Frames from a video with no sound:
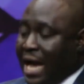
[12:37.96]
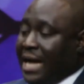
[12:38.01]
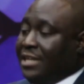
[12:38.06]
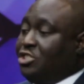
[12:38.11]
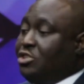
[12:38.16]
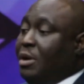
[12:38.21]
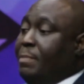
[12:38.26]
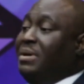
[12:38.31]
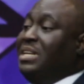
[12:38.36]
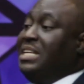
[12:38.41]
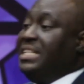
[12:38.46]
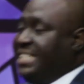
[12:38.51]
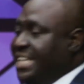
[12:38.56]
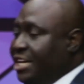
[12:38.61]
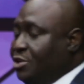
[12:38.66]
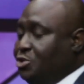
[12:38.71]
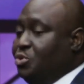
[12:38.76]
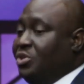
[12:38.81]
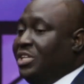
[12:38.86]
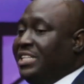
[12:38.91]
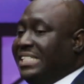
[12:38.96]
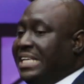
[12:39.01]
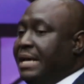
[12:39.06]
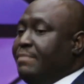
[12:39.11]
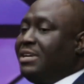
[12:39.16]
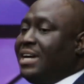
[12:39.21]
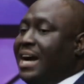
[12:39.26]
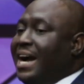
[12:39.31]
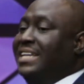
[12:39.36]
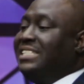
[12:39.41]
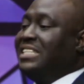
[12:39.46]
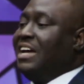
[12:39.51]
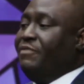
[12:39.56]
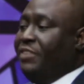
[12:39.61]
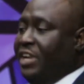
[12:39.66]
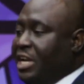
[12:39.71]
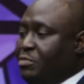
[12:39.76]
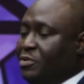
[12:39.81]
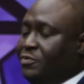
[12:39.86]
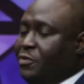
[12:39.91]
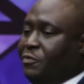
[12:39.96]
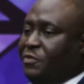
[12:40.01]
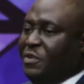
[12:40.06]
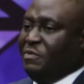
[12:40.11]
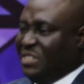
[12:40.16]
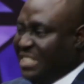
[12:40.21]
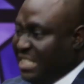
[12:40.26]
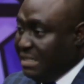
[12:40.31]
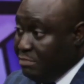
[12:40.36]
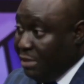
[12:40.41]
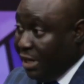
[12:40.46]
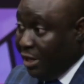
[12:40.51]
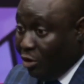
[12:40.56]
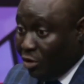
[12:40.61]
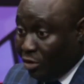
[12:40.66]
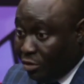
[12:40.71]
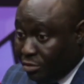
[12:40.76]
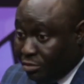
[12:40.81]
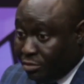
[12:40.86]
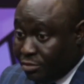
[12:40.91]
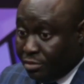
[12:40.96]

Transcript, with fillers: and somebody tells you the same car is available for 15 million,